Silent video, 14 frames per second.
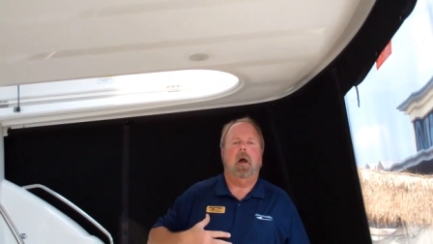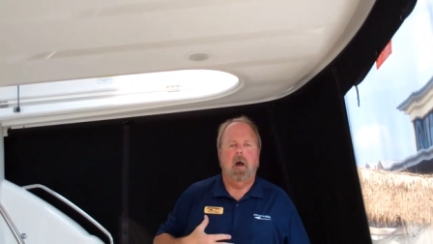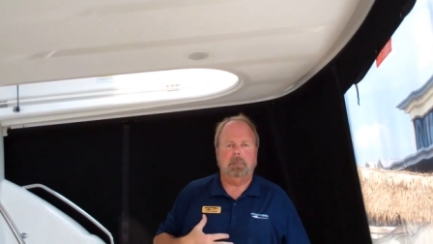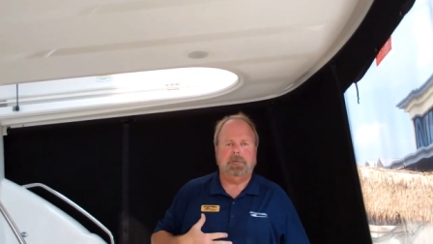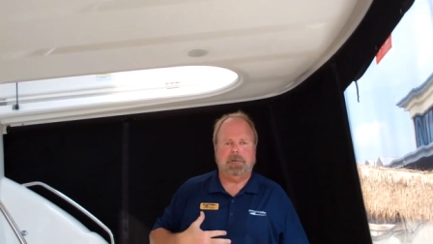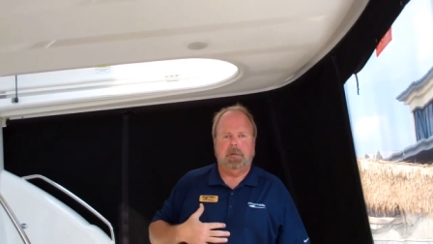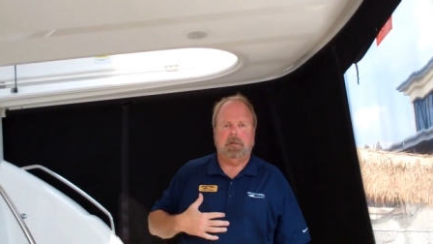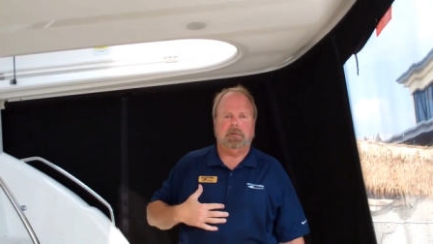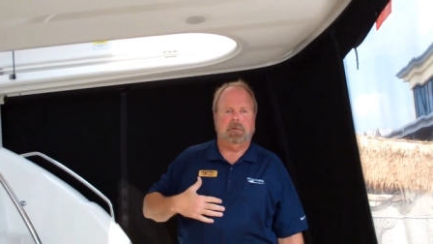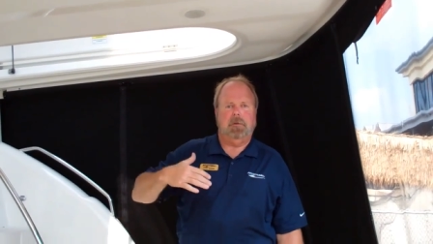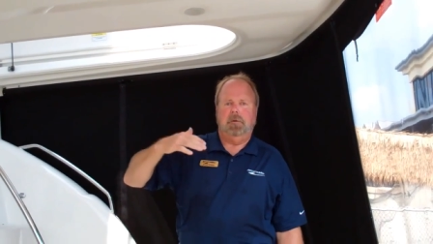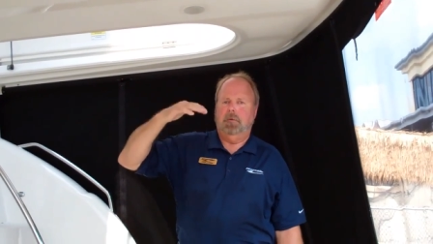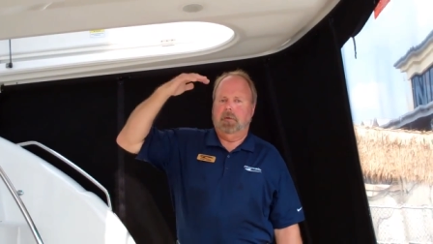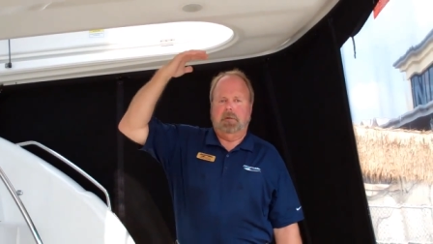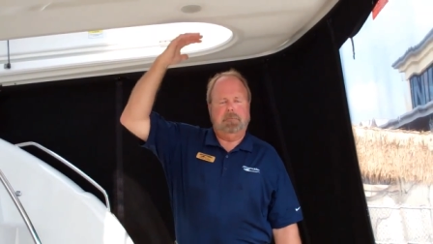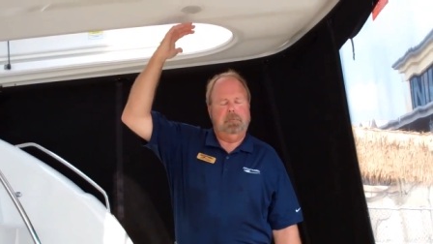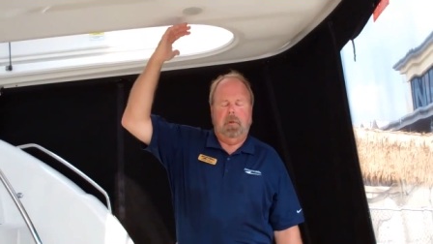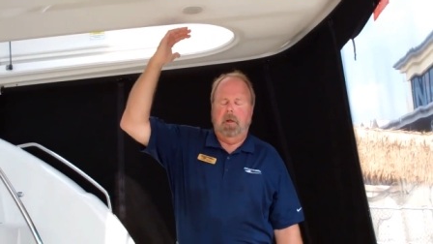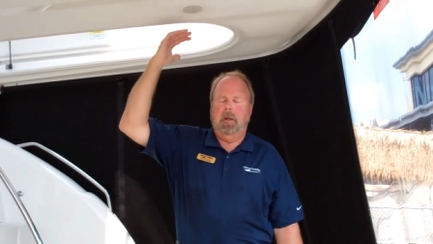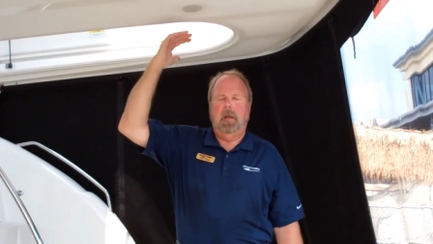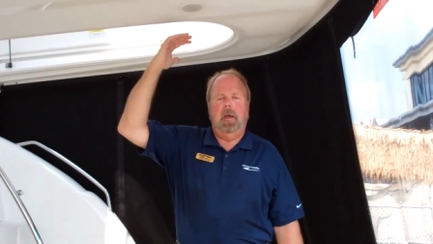I'm 6'2", there's
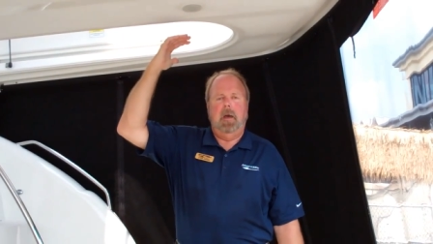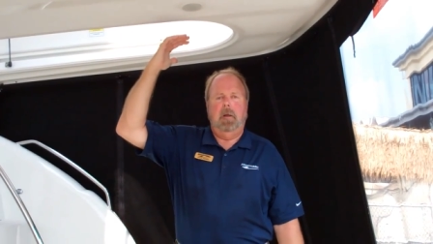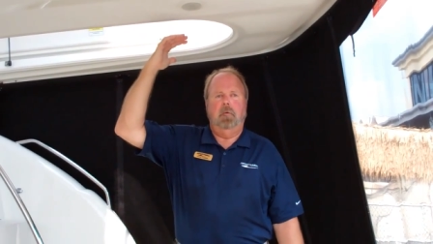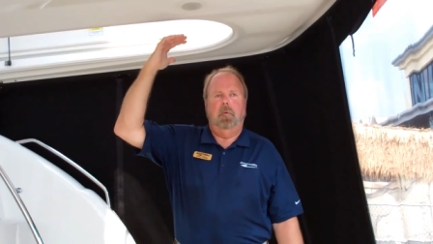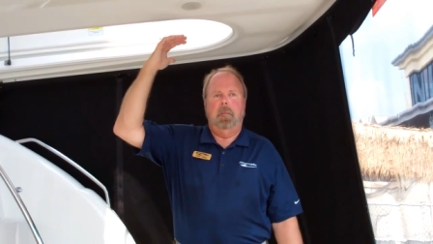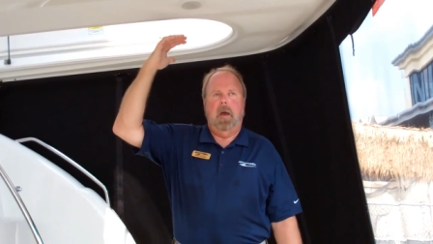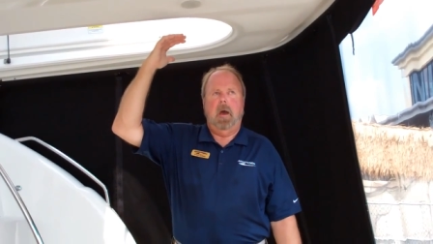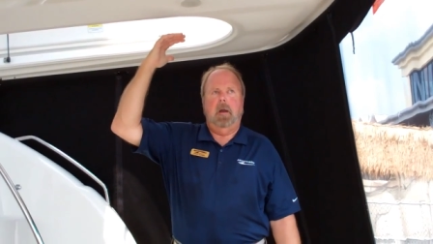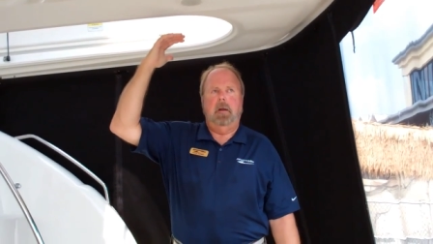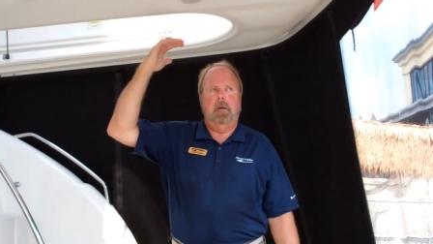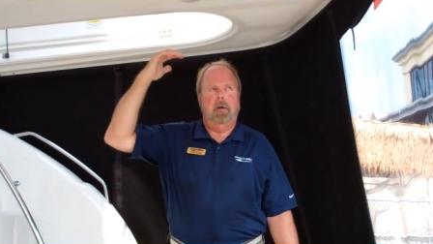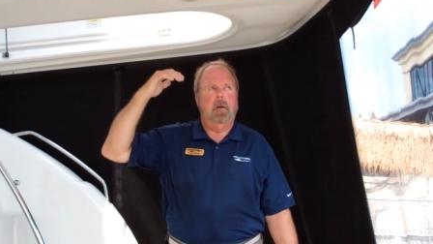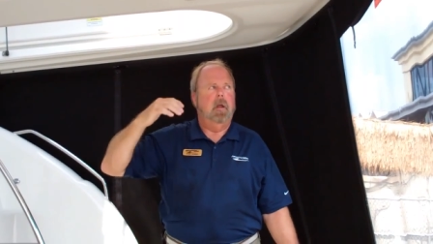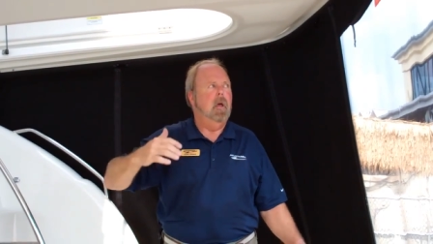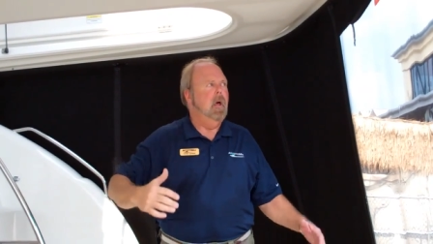plenty of headroom out here.